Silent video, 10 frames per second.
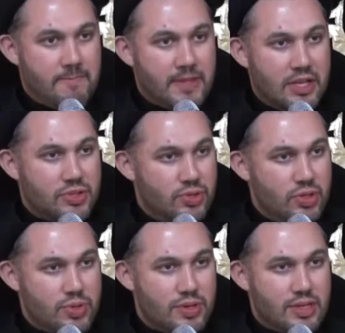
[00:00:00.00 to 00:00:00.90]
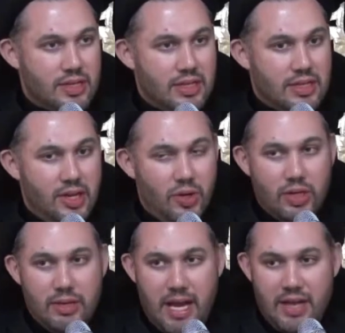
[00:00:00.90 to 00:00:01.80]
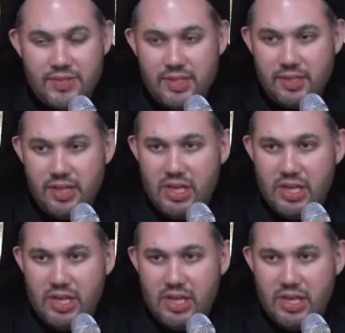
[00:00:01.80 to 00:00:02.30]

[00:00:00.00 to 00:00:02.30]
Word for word: As you know, our ulama have said,